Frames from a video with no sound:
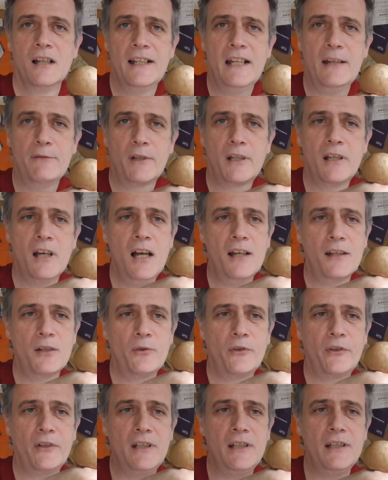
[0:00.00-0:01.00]
An
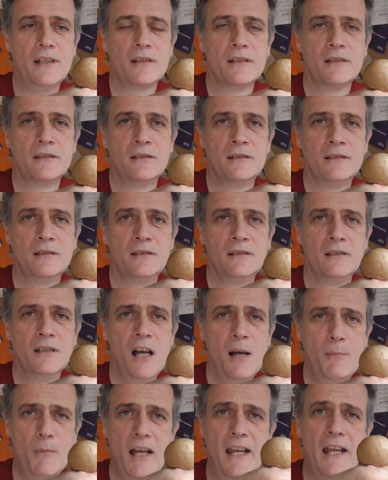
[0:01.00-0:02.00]
avocado seed.
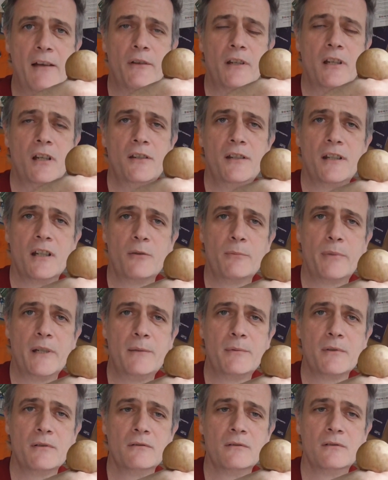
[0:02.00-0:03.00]
I might have a go, you know,
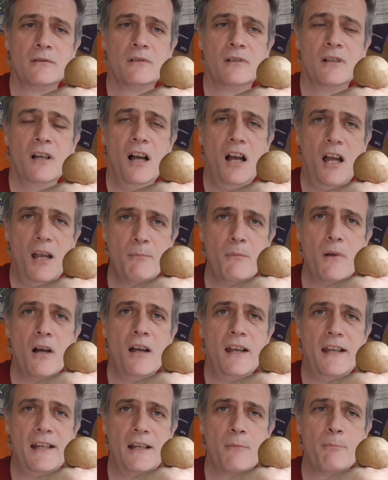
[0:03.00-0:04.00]
people. I
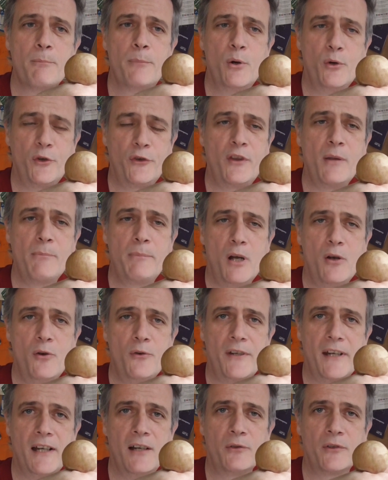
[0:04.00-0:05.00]
might push the
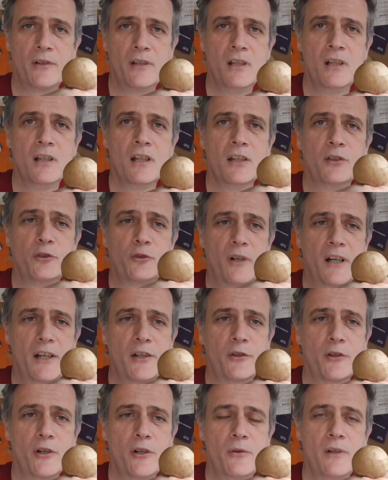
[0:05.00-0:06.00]
boat out and try
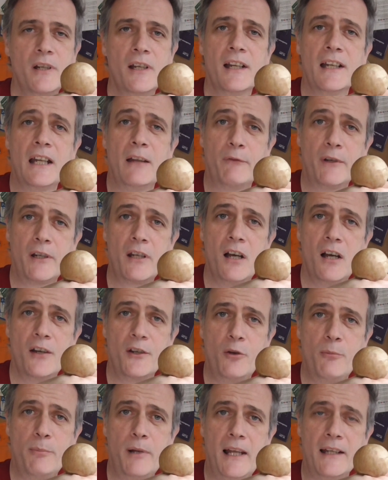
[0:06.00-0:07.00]
and grow an
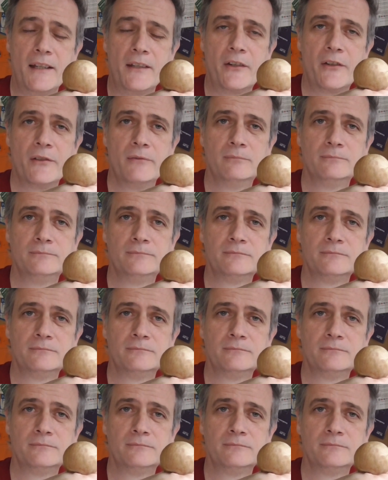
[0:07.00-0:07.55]
avocado plant.